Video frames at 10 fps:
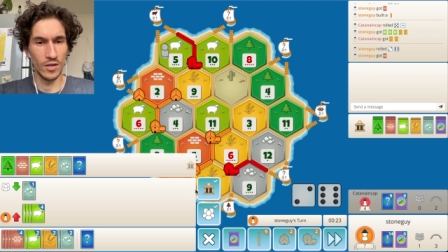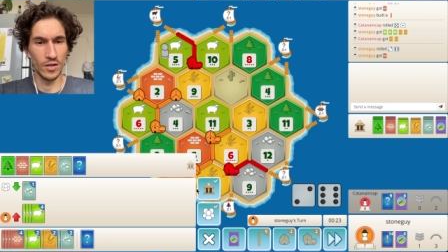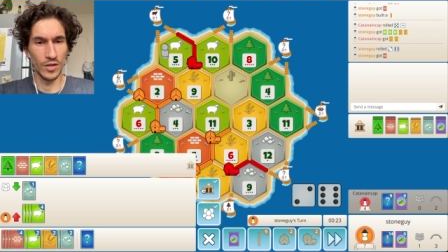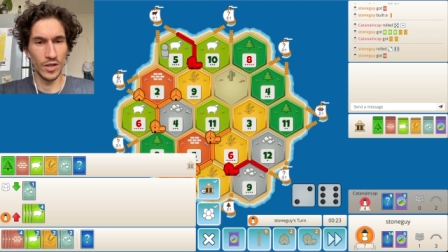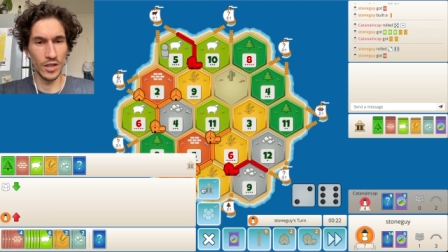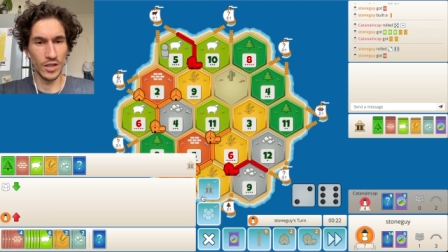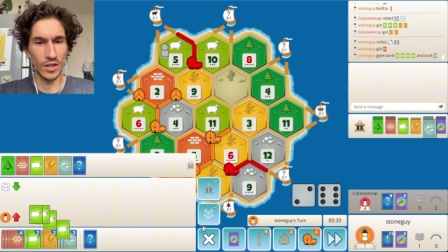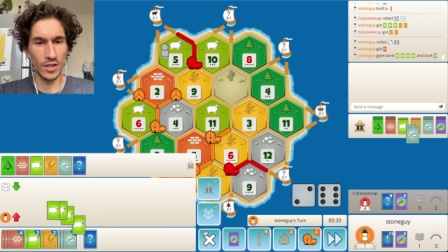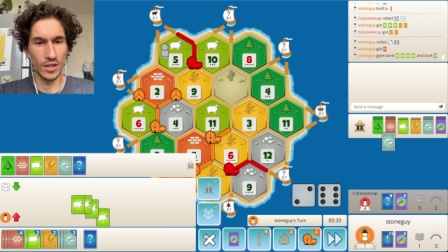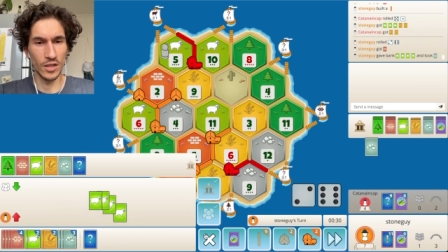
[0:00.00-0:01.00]
This,
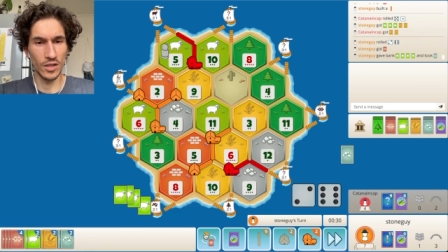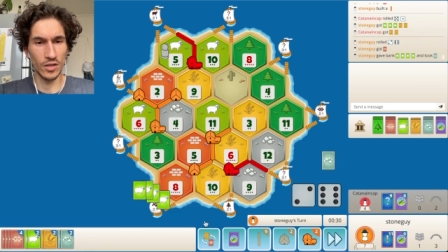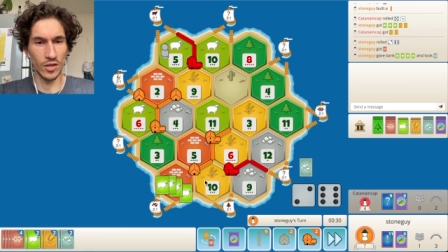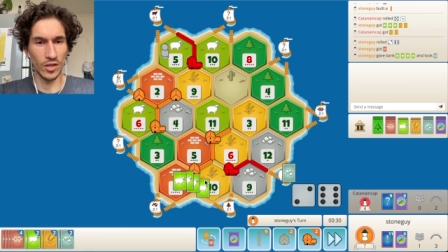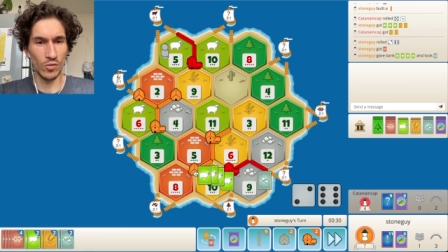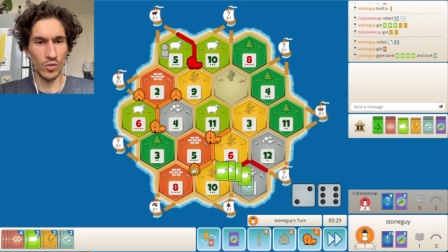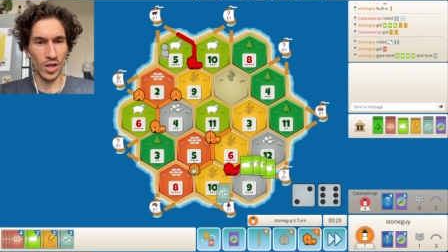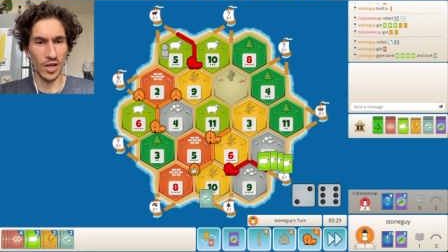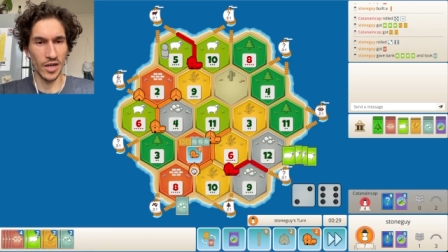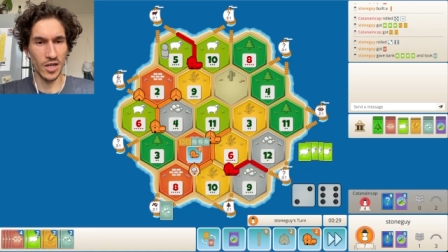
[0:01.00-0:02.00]
this. Let's go
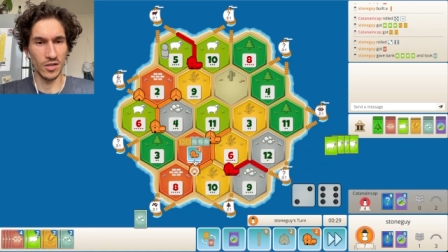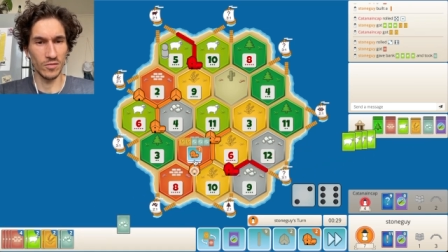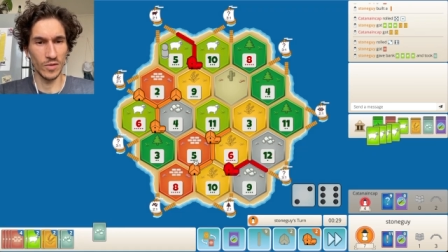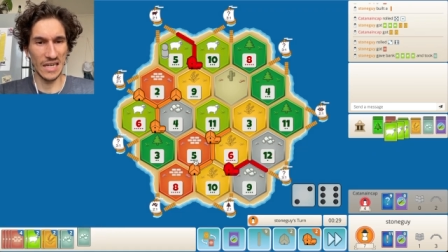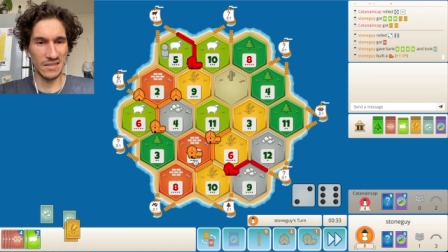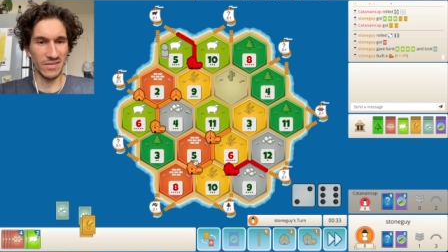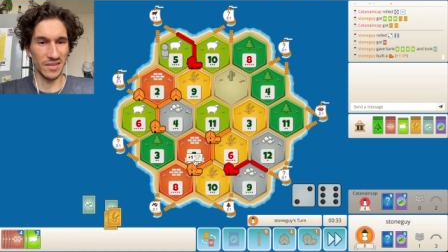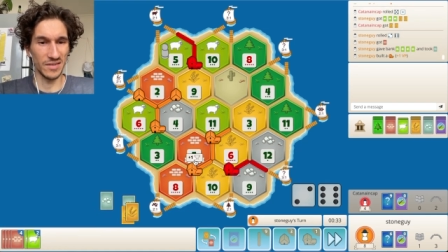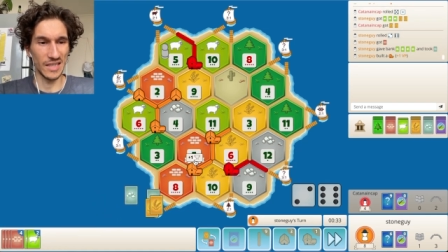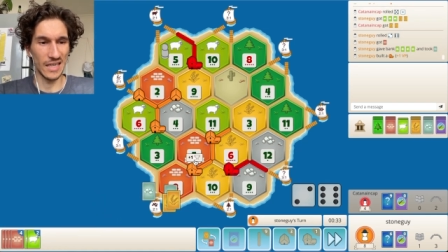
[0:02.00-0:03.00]
here. Eight, five,
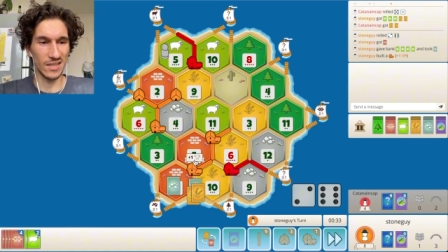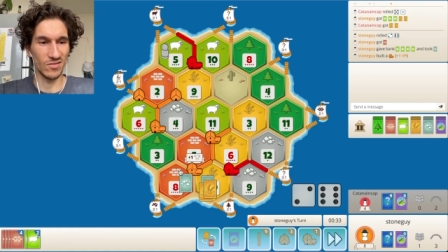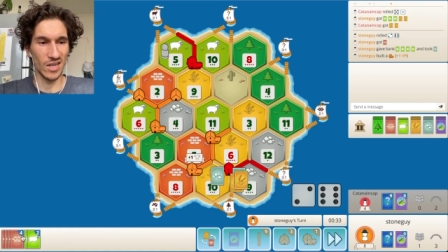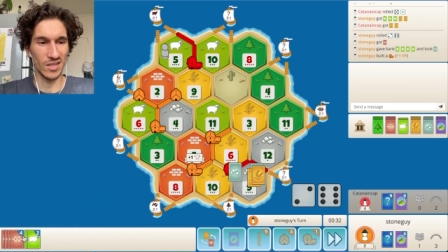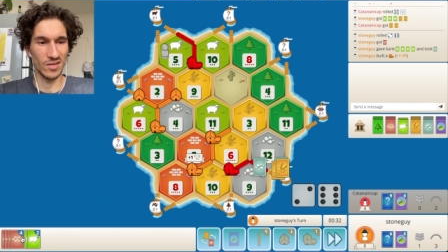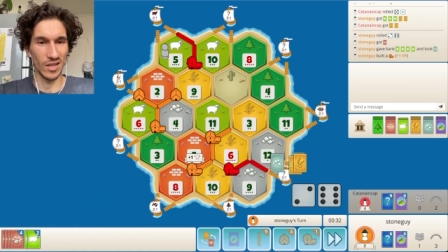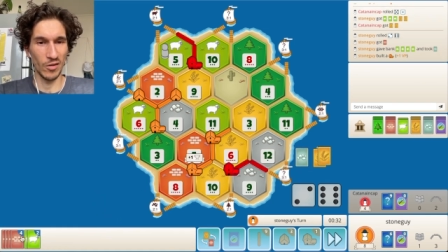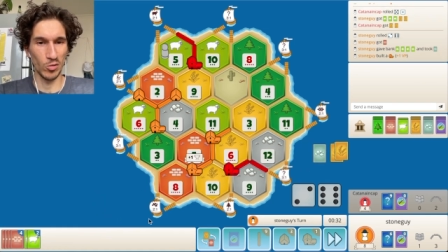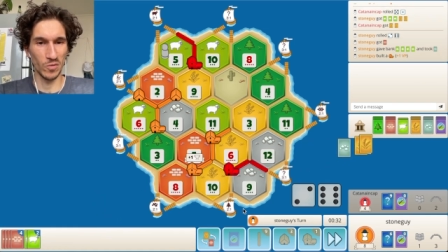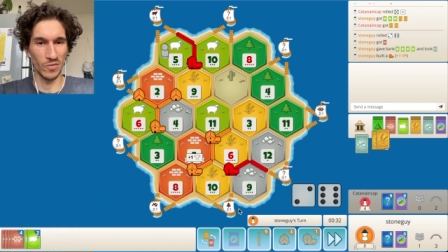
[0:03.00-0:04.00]
ten, right? A
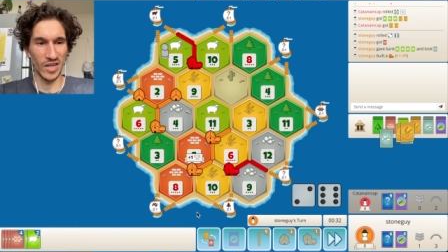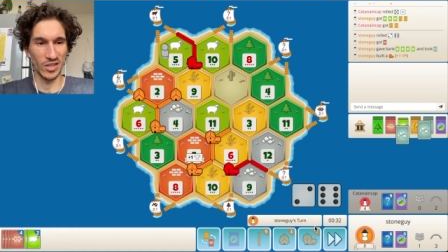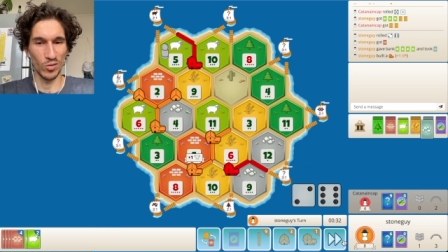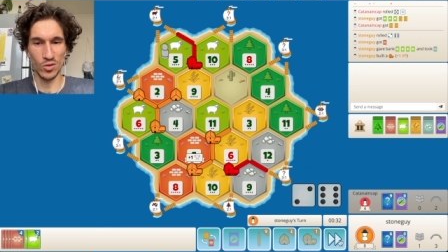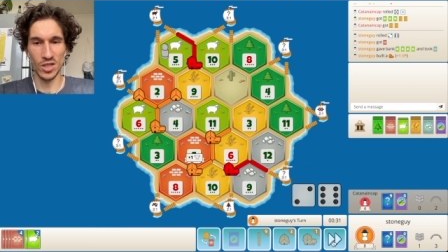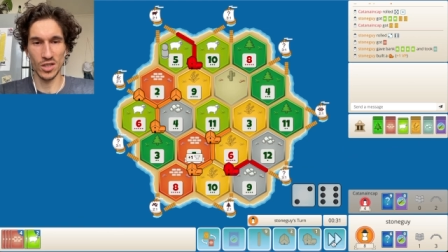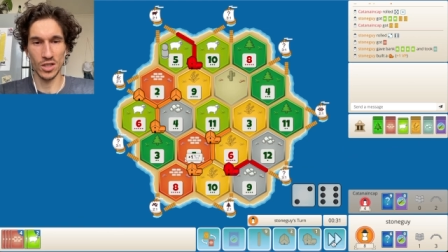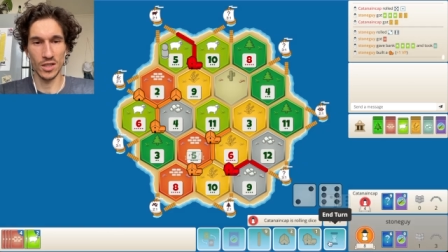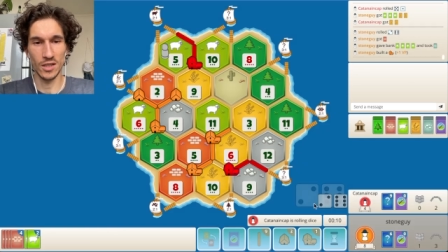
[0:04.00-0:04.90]
lot of resources.